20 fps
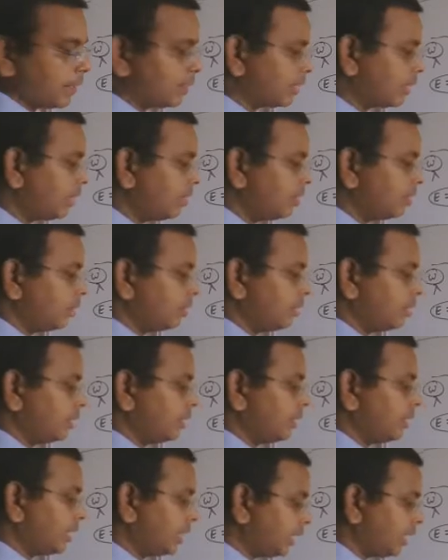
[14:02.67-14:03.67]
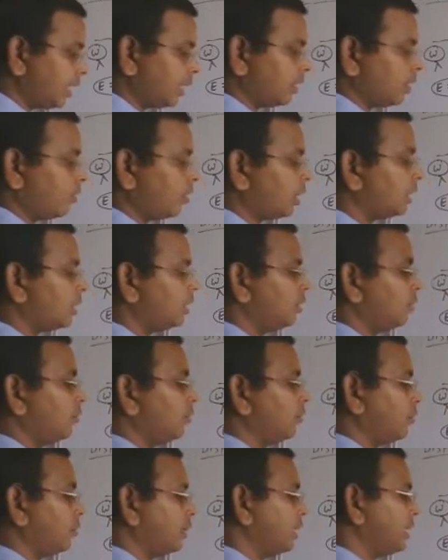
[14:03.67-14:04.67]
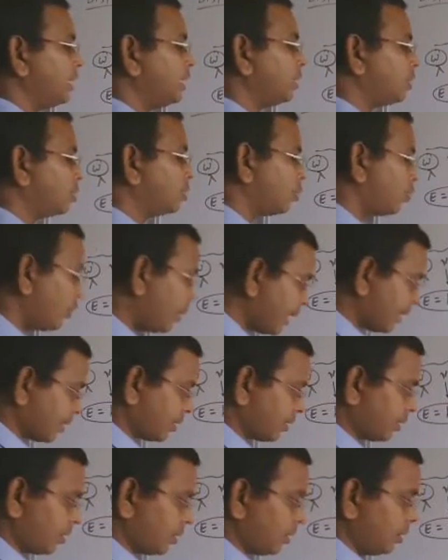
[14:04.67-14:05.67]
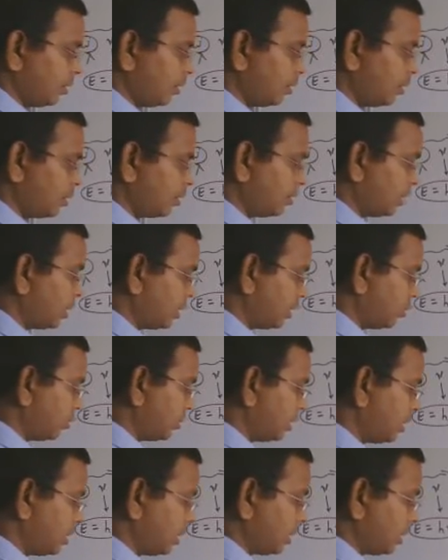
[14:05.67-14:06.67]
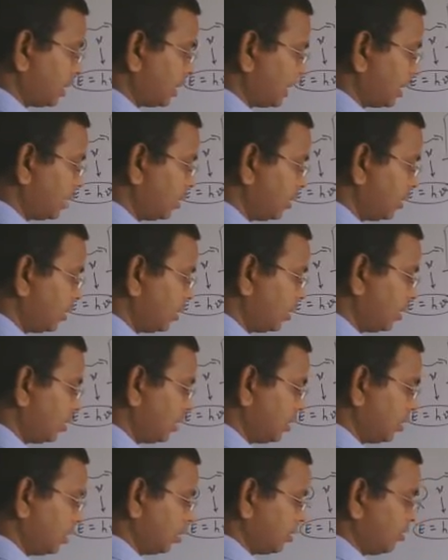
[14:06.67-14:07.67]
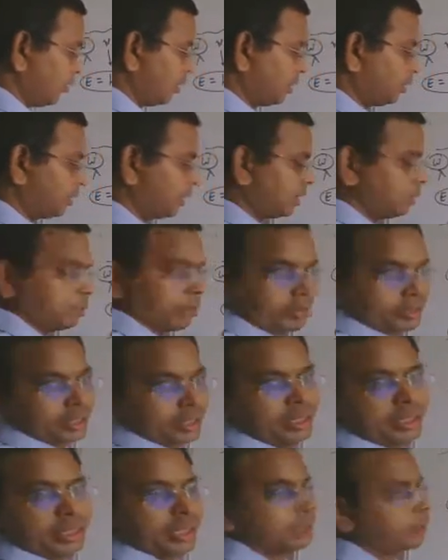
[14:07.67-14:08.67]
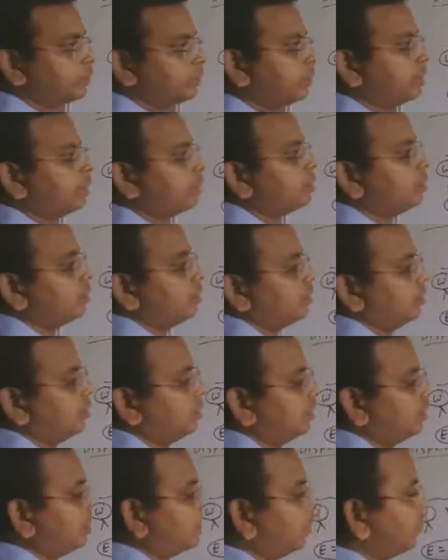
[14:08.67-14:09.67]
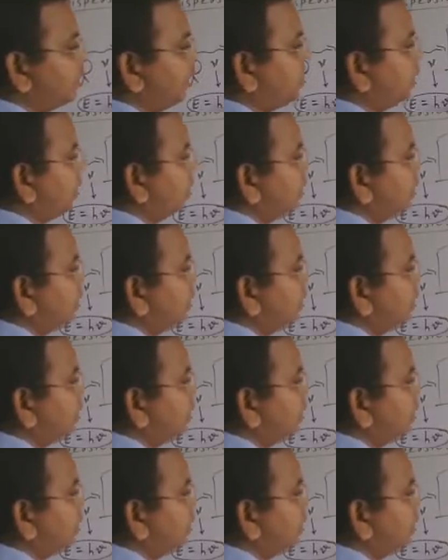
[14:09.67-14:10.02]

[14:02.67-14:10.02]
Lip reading: the air or free space. So this much is again very much important equation. This equation,